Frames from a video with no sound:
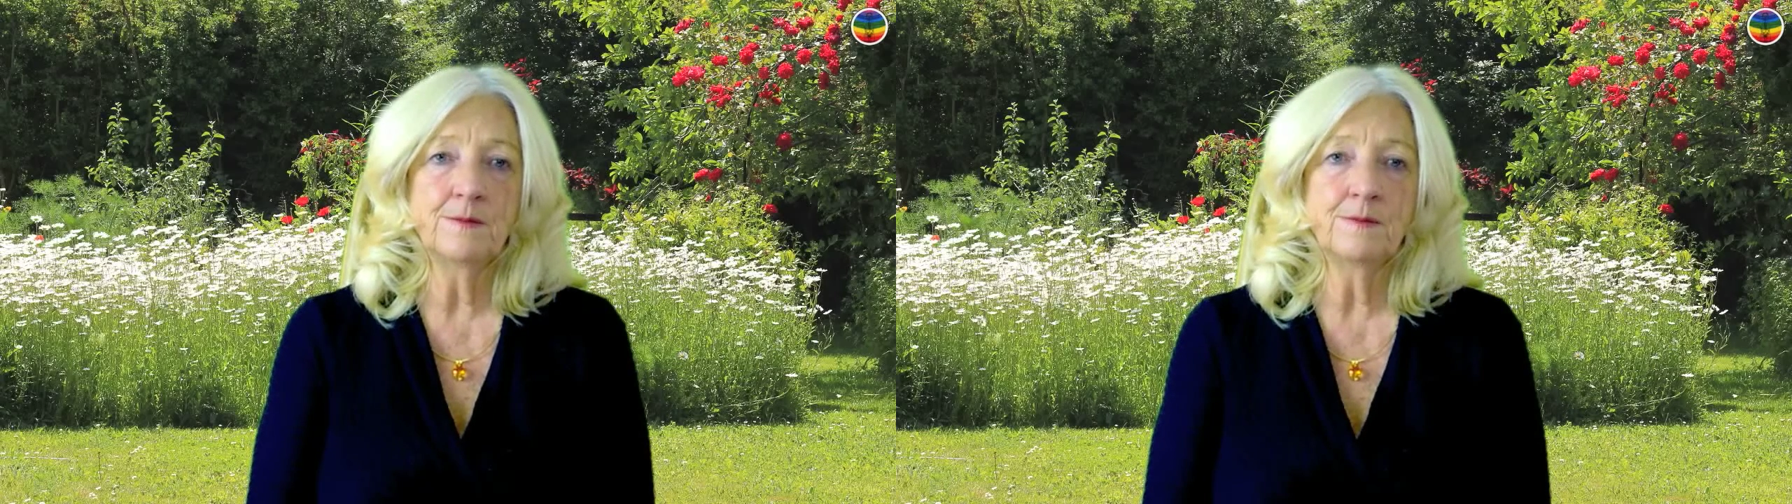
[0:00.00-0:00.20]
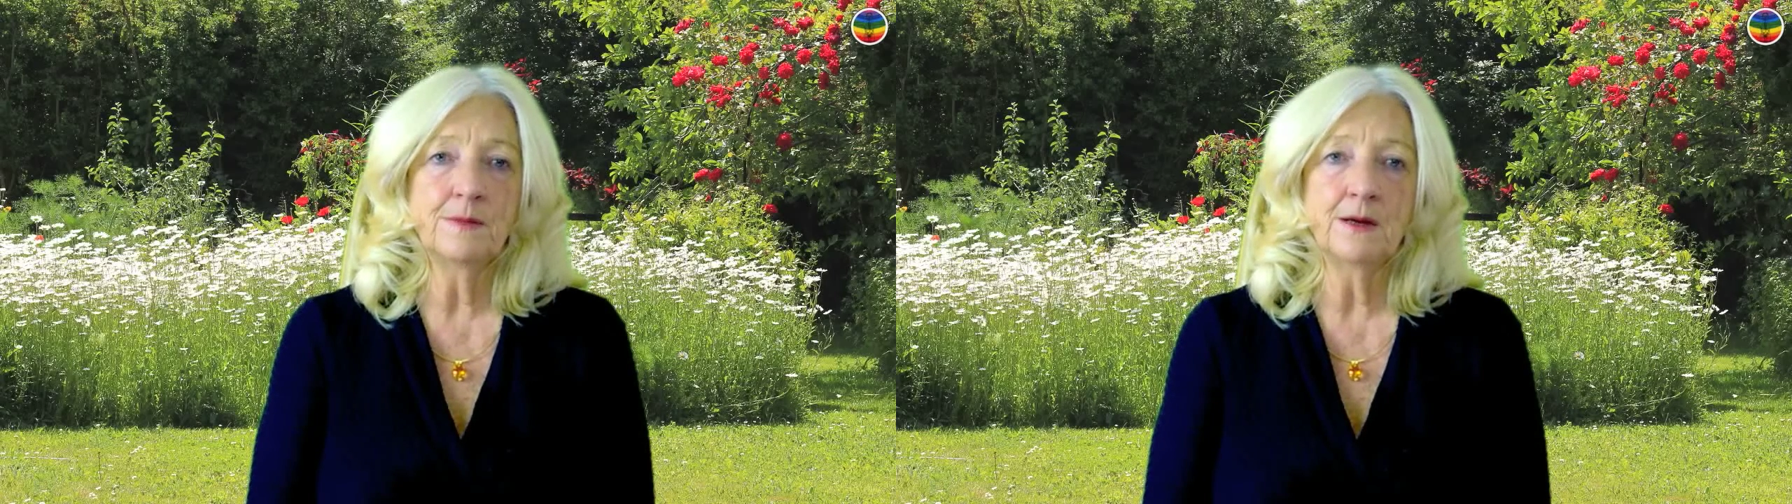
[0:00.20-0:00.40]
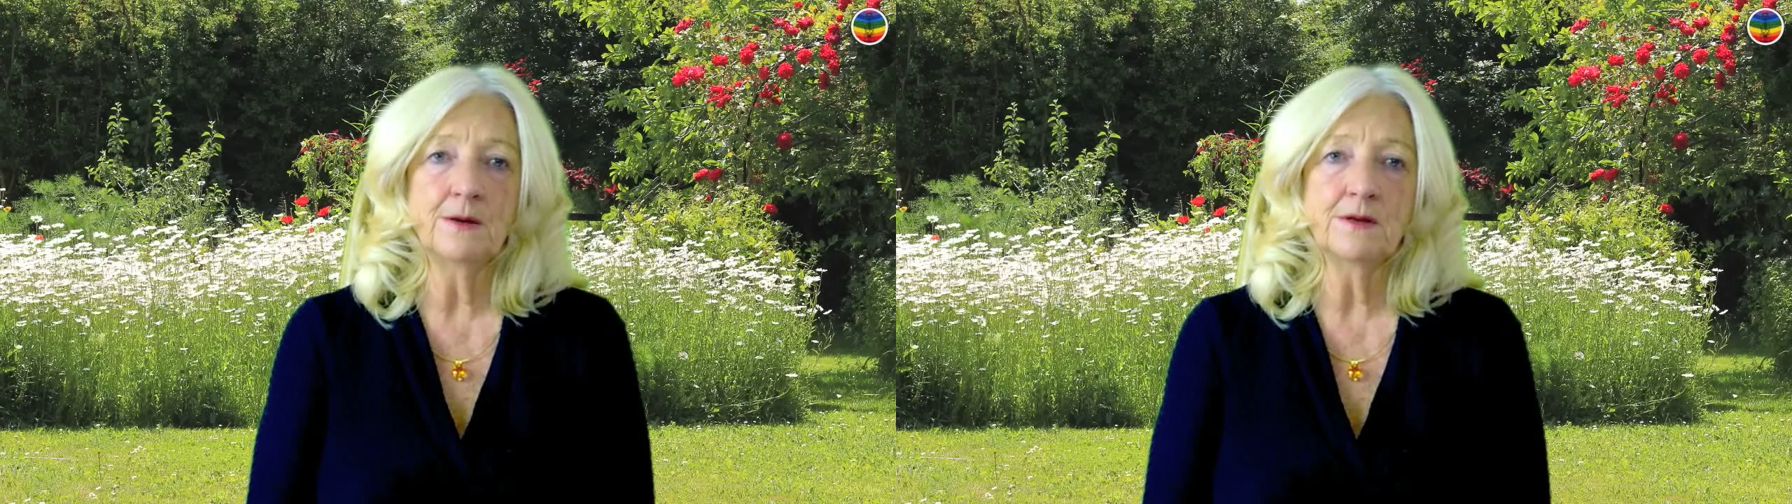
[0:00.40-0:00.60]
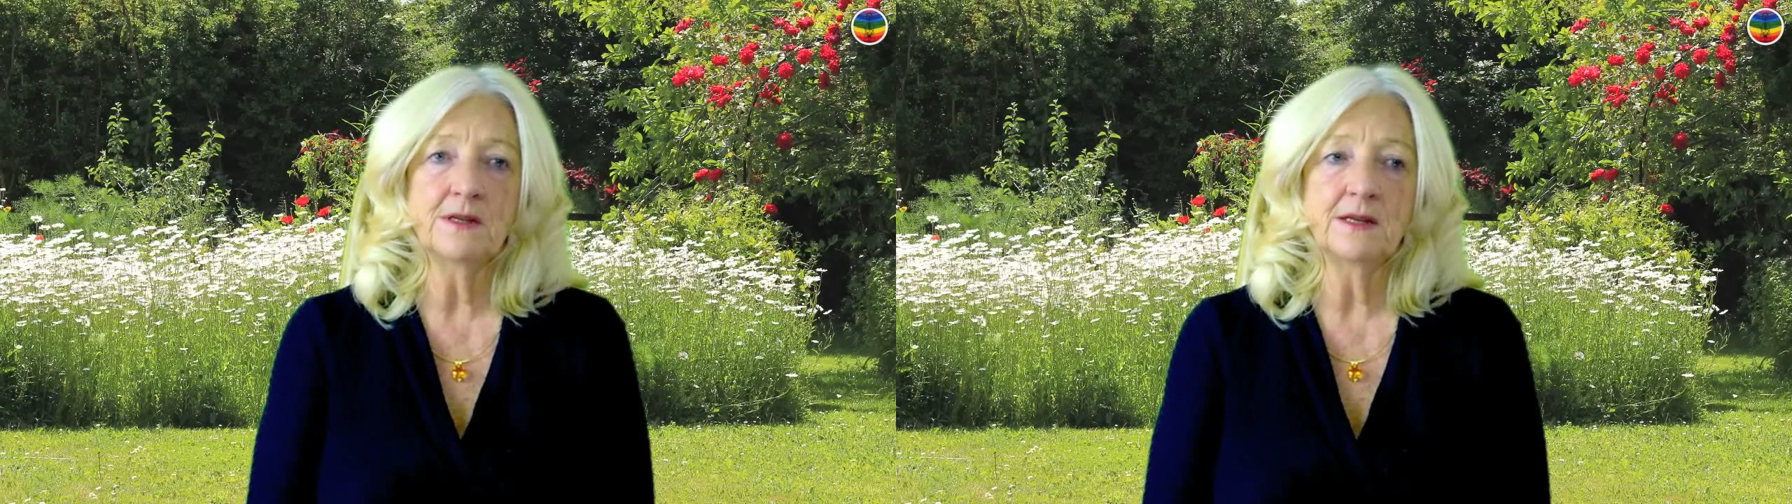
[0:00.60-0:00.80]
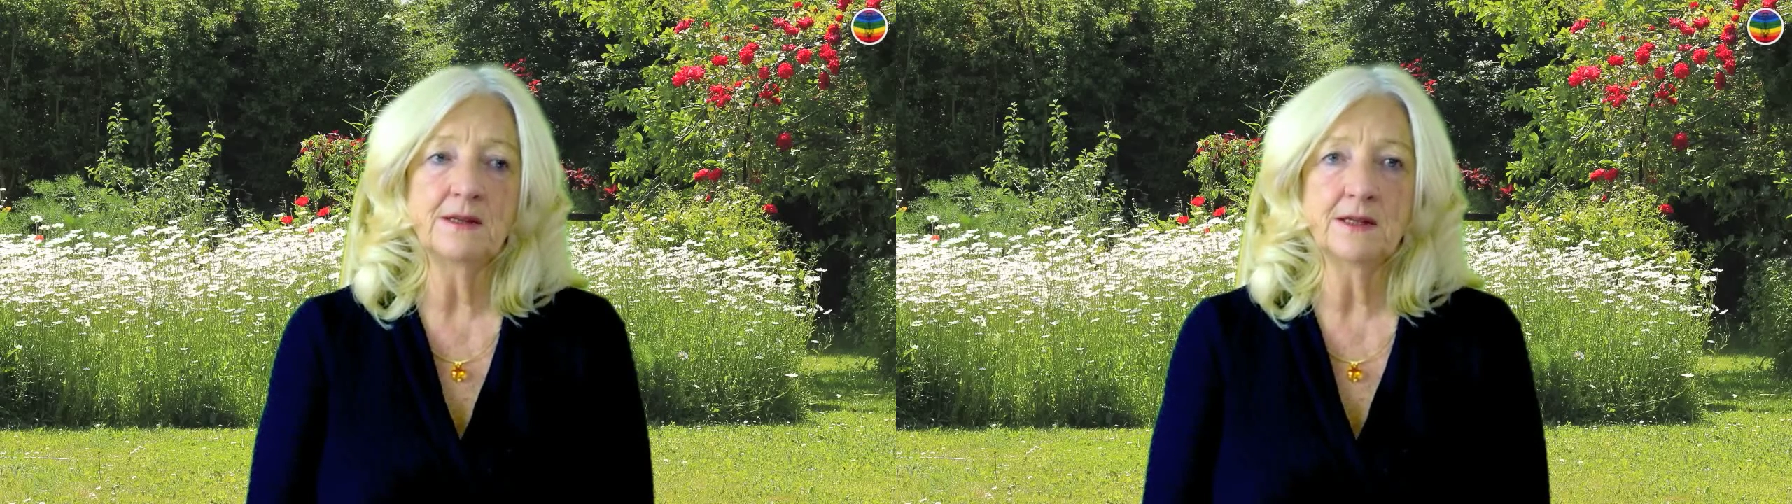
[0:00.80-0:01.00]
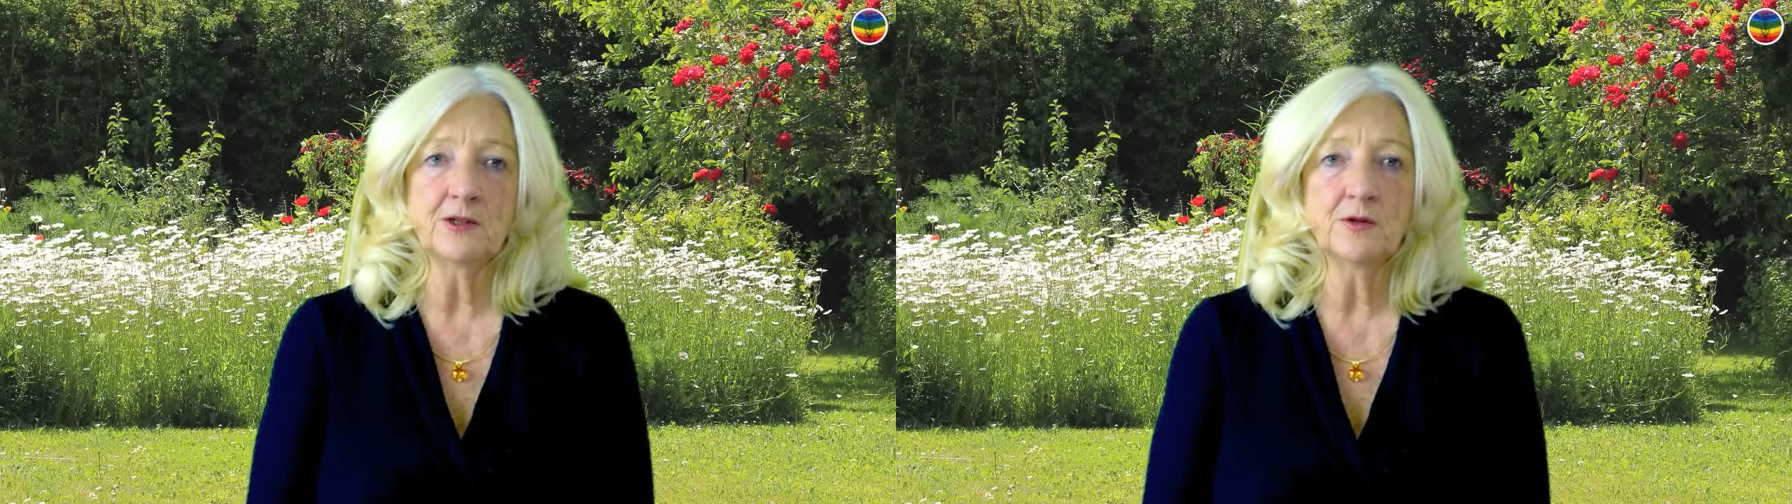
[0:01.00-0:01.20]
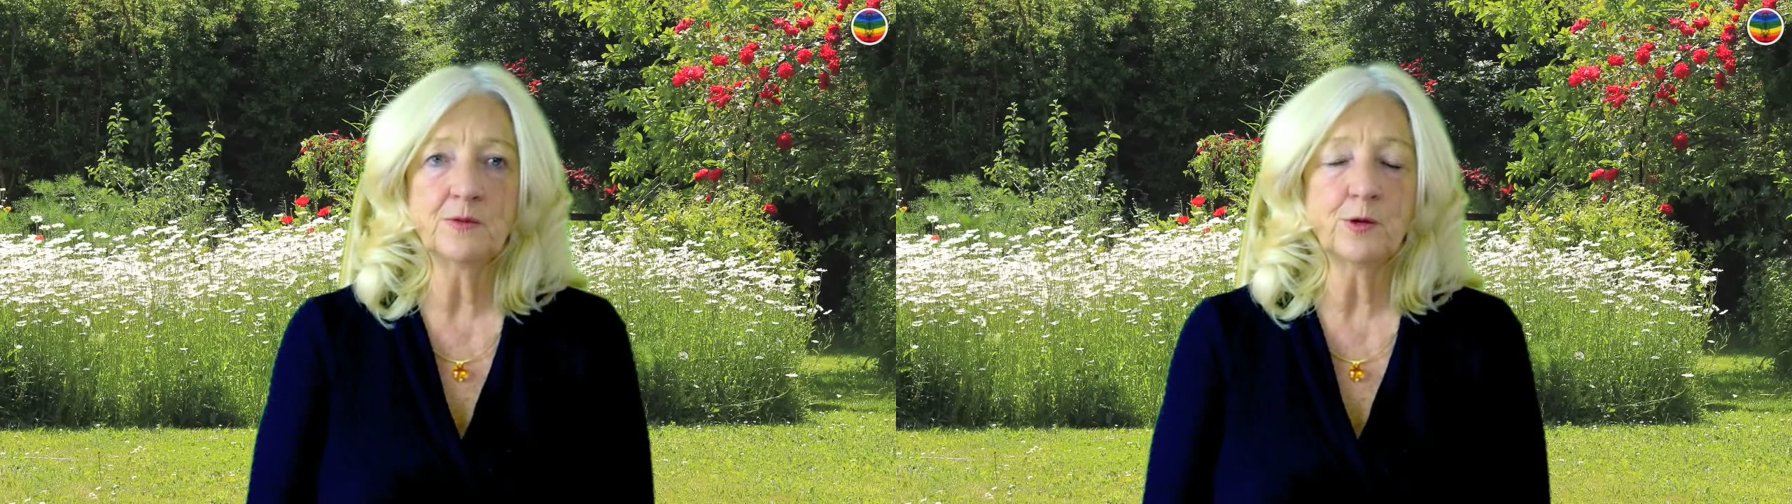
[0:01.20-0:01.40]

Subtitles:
illnesses such as